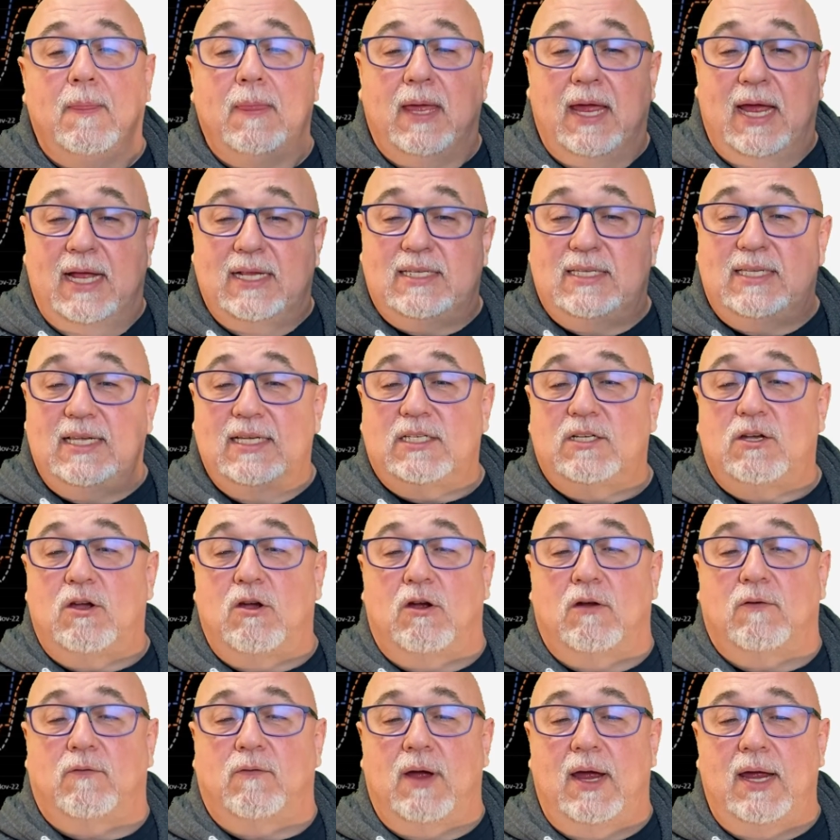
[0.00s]
It's this
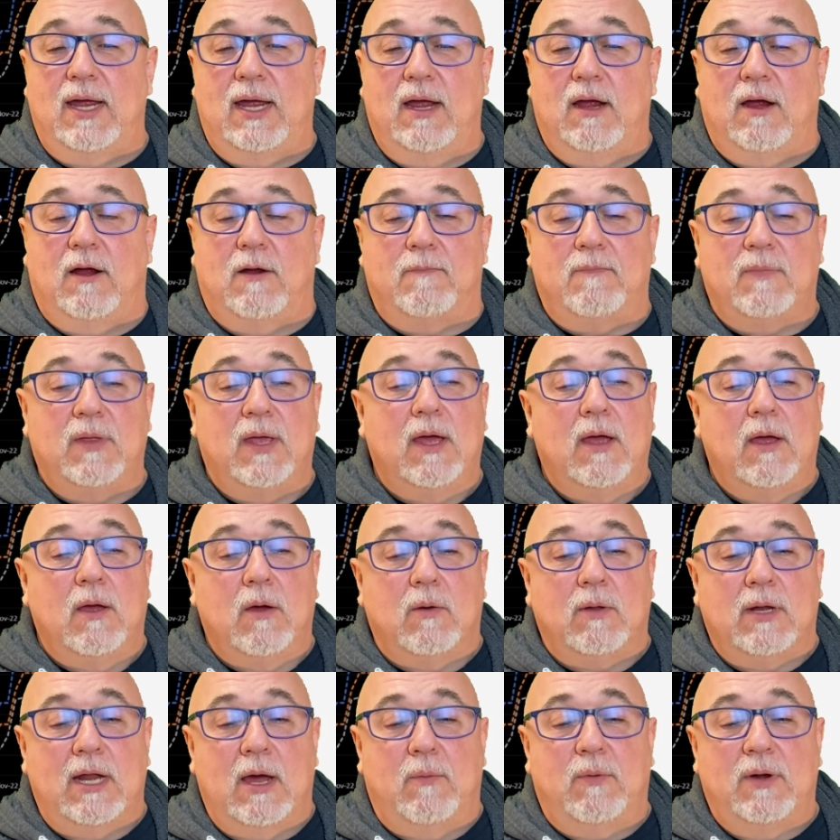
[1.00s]
curve right here.
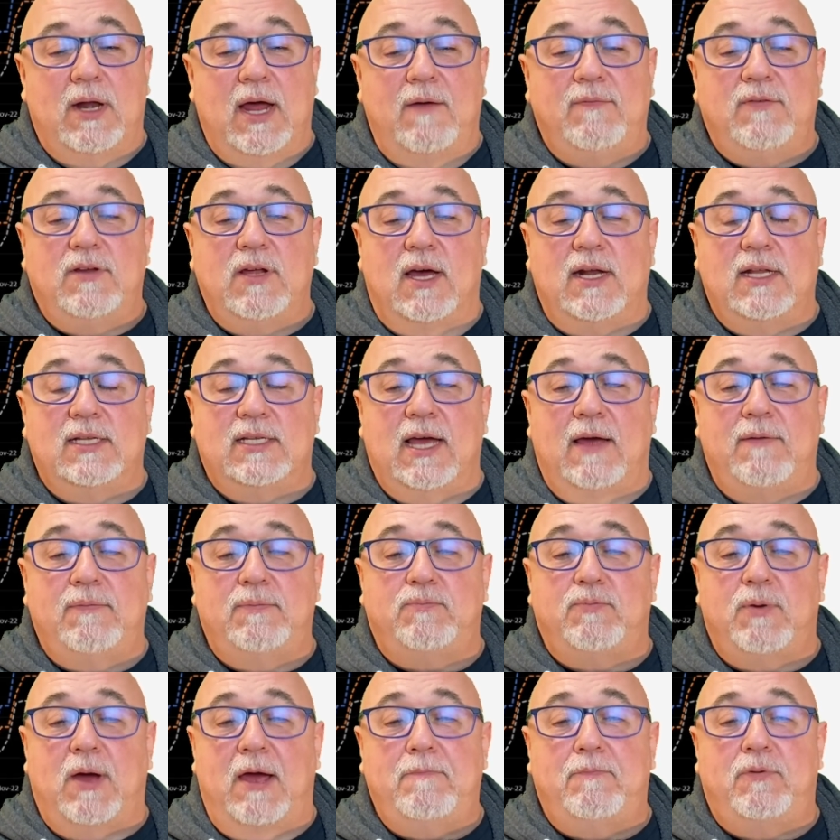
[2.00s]
Now, what I've done is
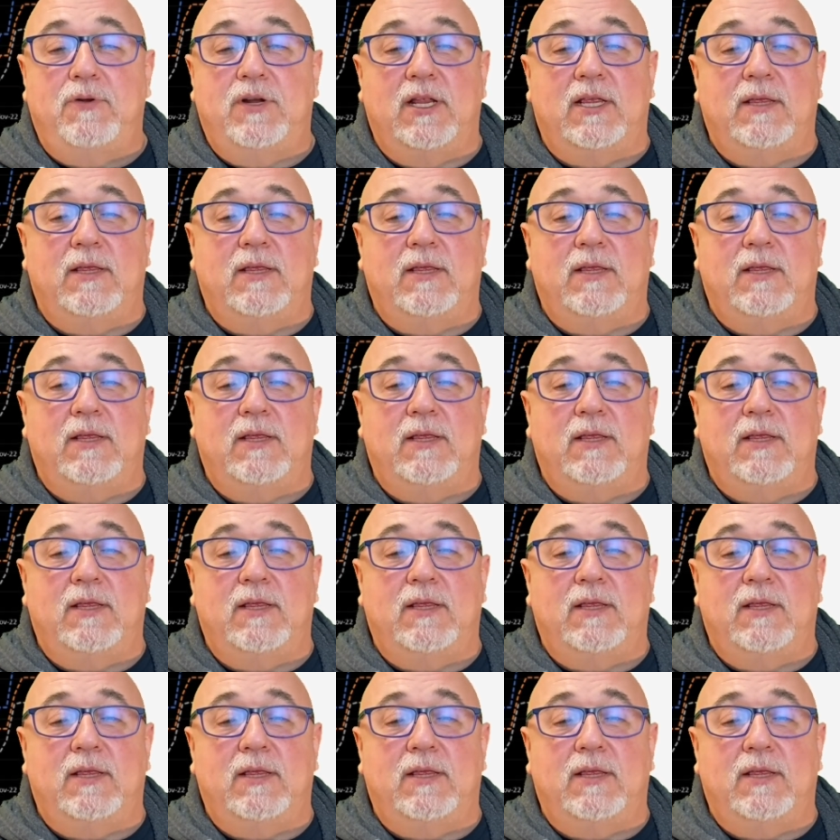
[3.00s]
I've put